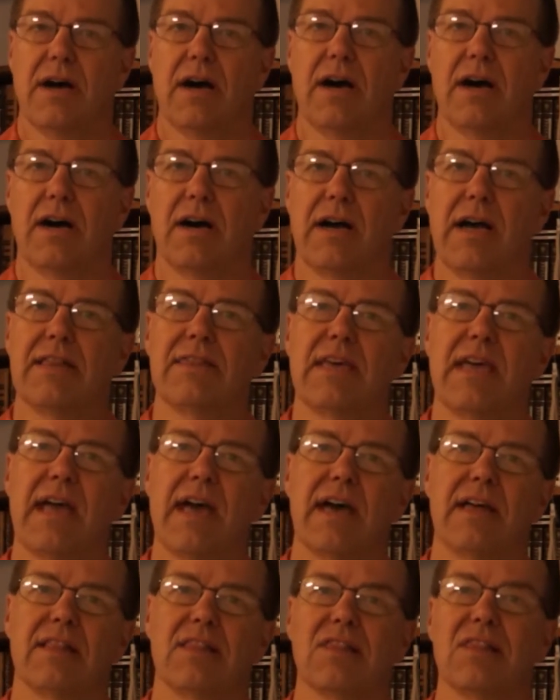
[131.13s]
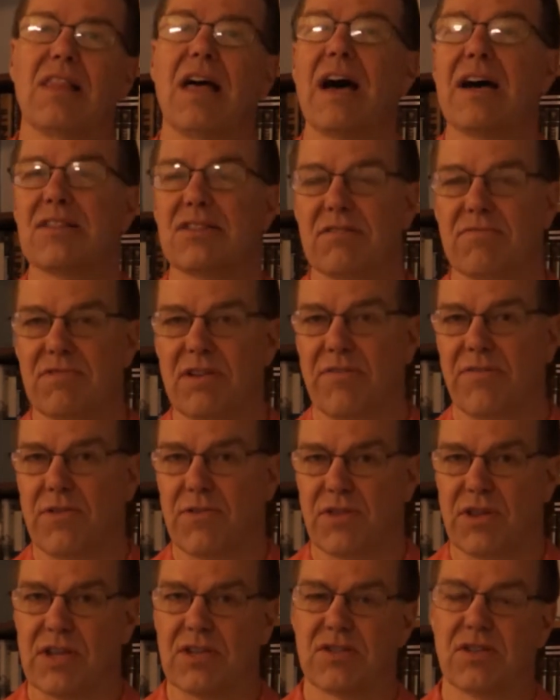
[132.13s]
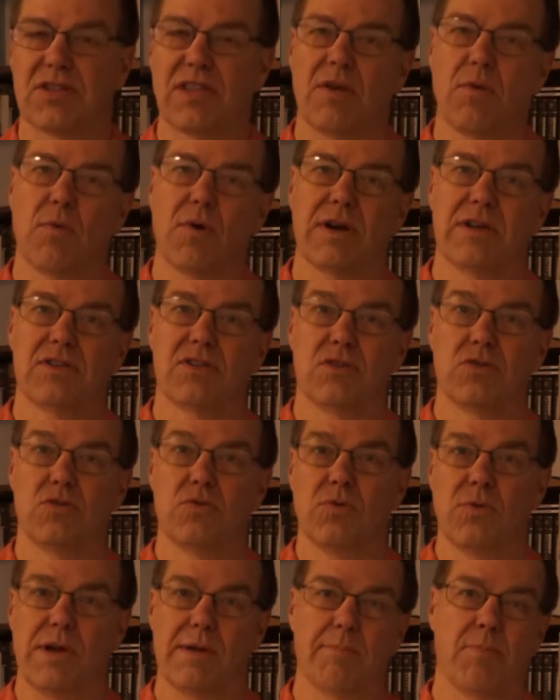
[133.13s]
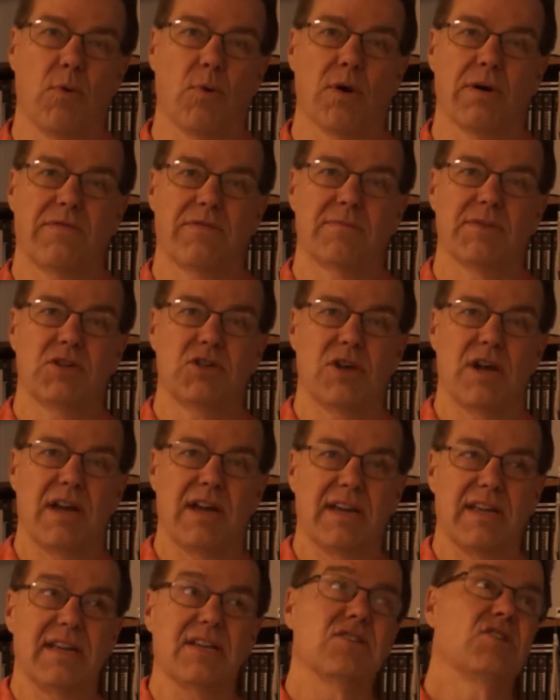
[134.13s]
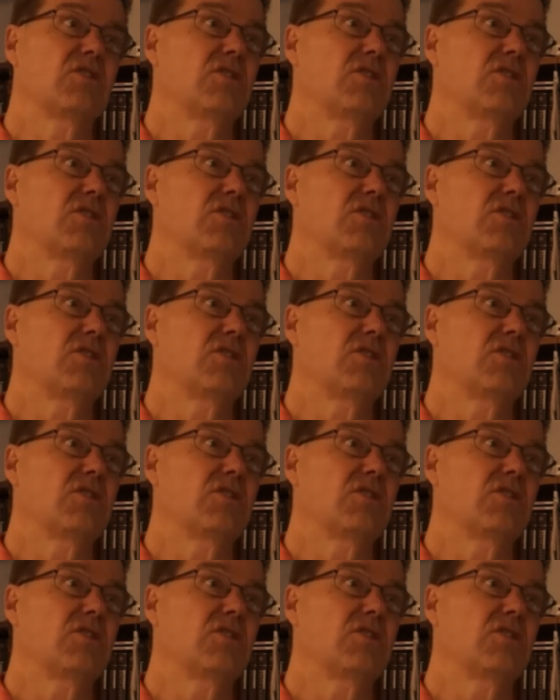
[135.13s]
And they had lots of different things that they wanted to import from the Chinese.